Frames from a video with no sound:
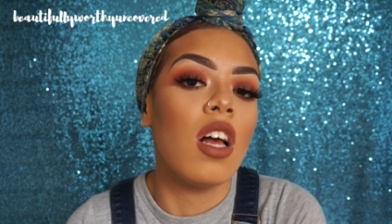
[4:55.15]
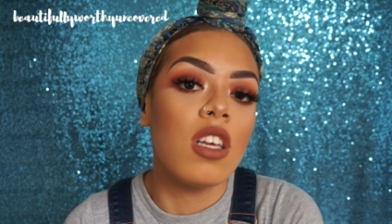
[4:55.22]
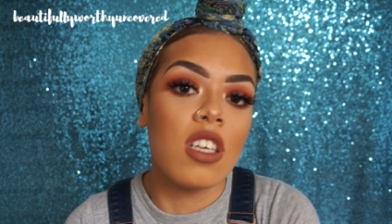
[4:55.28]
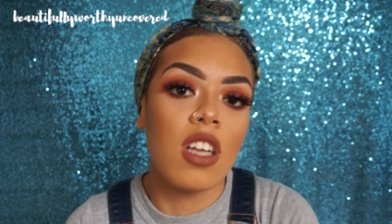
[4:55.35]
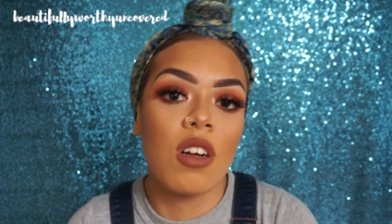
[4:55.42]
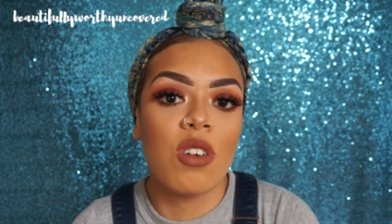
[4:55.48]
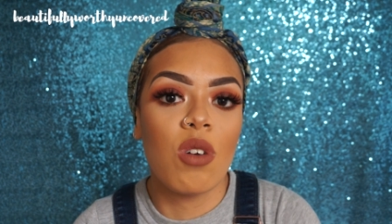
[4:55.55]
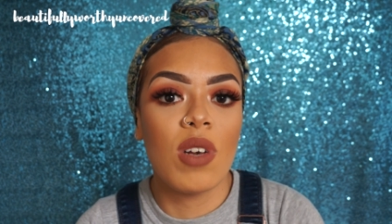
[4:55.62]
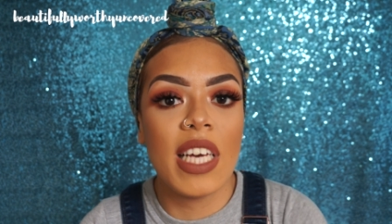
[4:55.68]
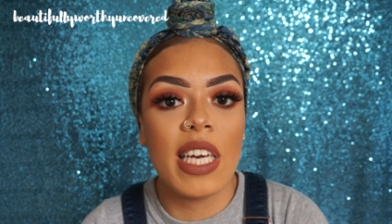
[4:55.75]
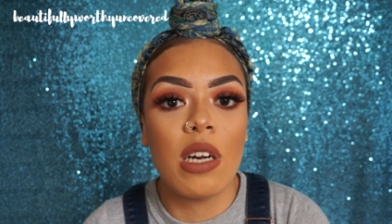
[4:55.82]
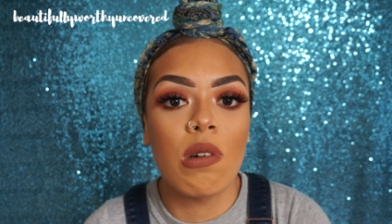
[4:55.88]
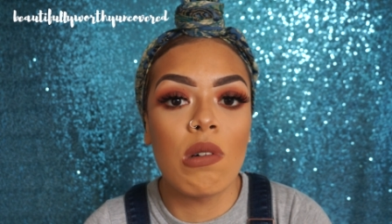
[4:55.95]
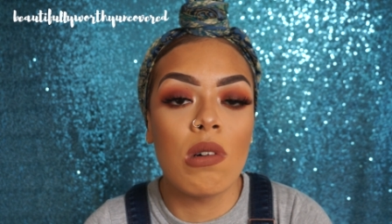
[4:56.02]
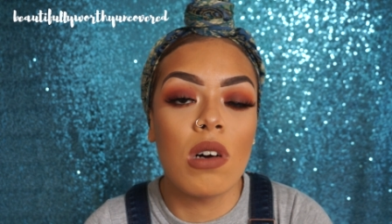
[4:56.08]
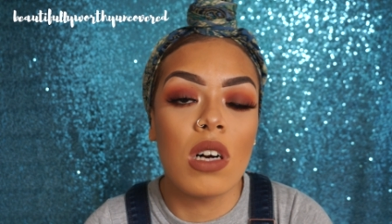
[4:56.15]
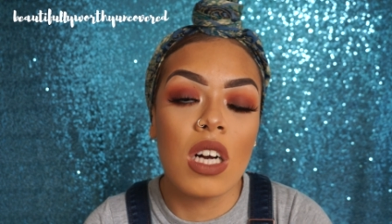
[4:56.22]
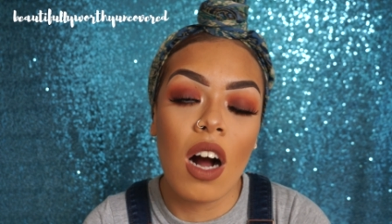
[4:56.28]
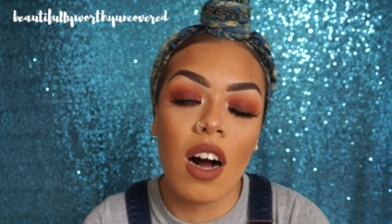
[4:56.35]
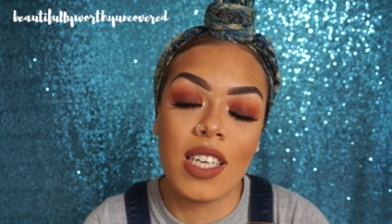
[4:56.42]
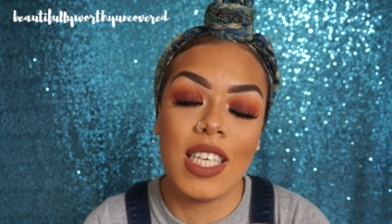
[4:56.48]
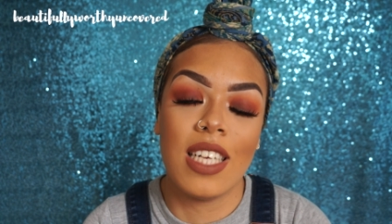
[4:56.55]
you know, your legal
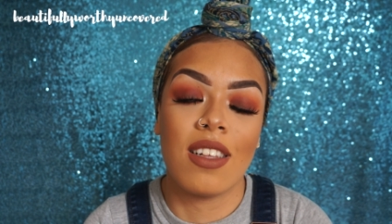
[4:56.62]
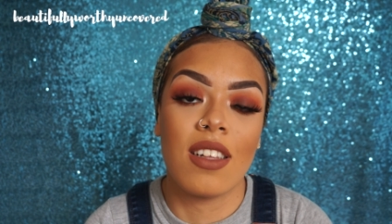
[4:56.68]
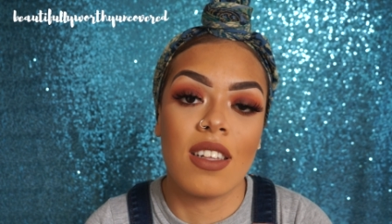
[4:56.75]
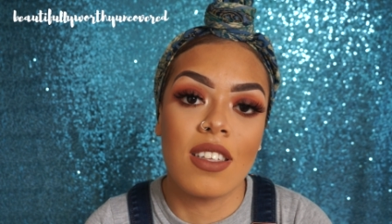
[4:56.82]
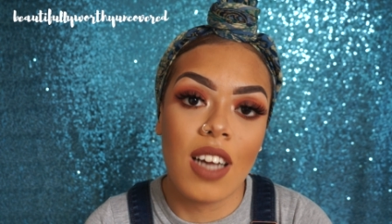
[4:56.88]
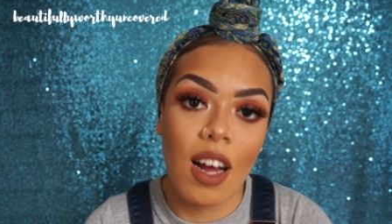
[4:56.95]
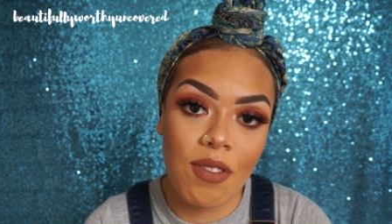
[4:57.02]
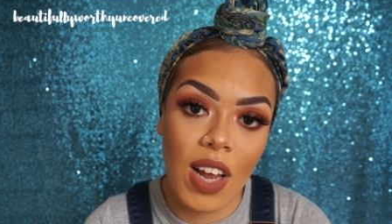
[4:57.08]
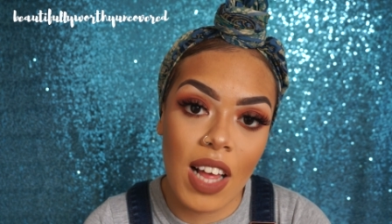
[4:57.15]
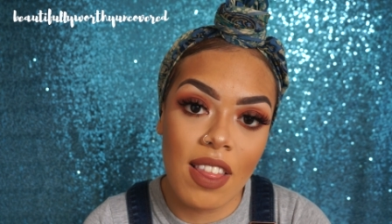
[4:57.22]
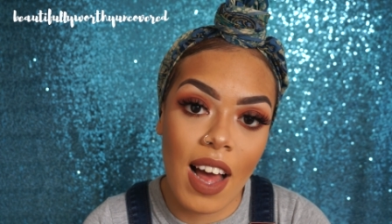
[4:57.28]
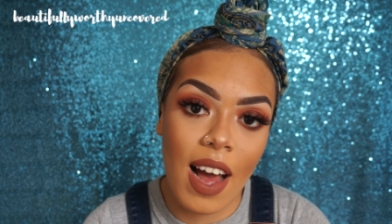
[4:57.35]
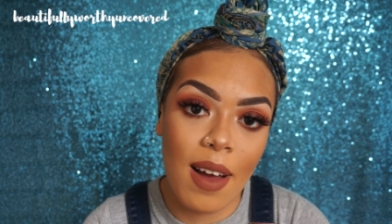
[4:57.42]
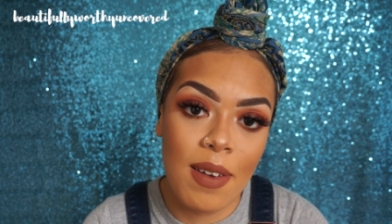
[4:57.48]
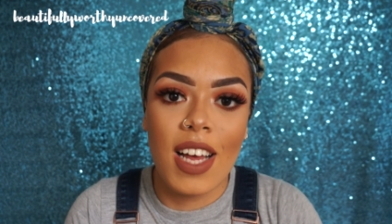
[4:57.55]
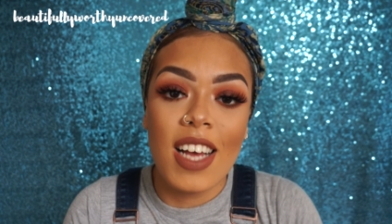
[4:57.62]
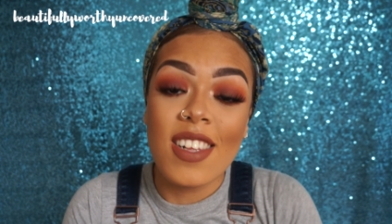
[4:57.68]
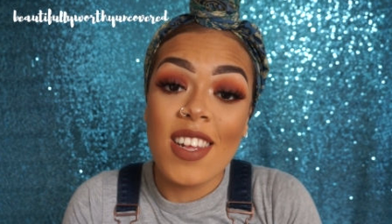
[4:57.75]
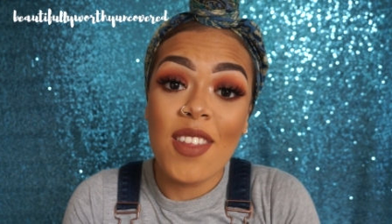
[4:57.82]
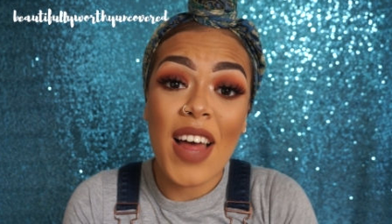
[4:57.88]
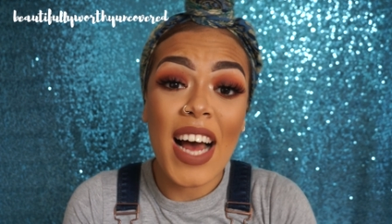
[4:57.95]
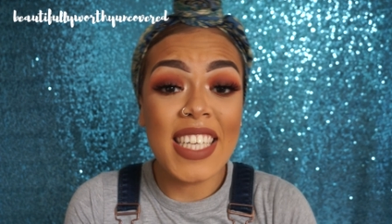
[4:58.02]
guardians and stuff like that.
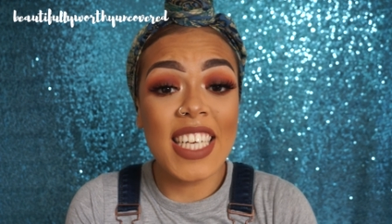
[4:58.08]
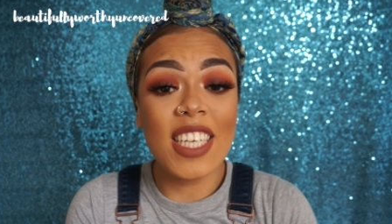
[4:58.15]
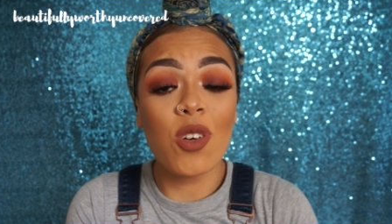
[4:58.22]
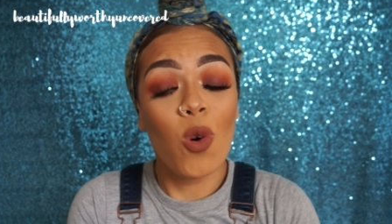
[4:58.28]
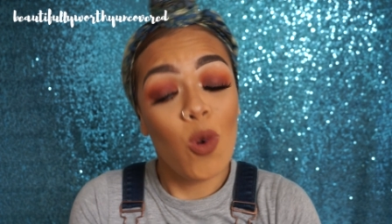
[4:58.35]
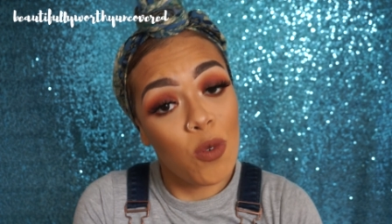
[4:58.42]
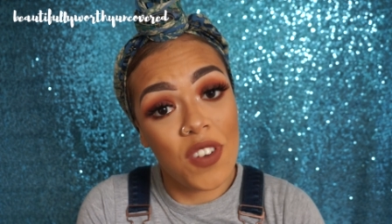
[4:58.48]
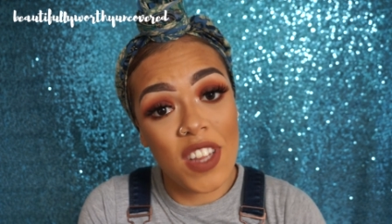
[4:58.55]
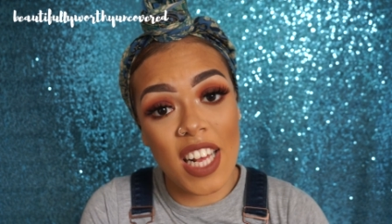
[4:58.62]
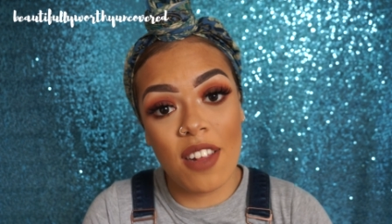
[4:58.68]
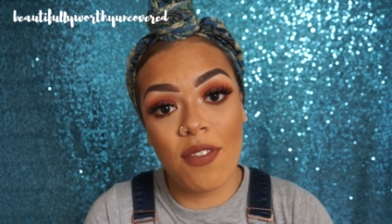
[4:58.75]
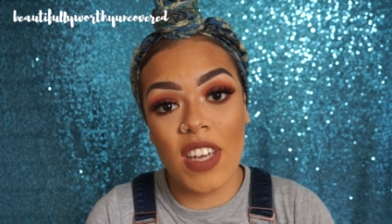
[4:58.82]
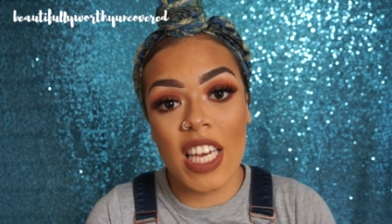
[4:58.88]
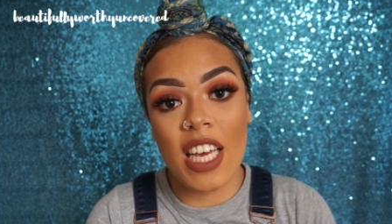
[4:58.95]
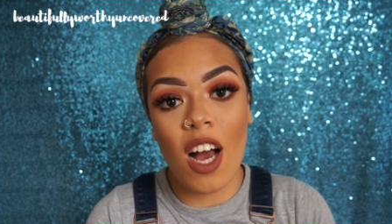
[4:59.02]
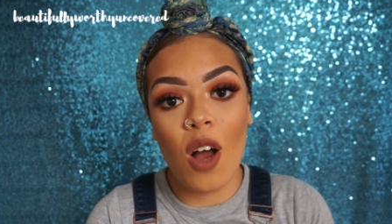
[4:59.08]
So that is all for this video.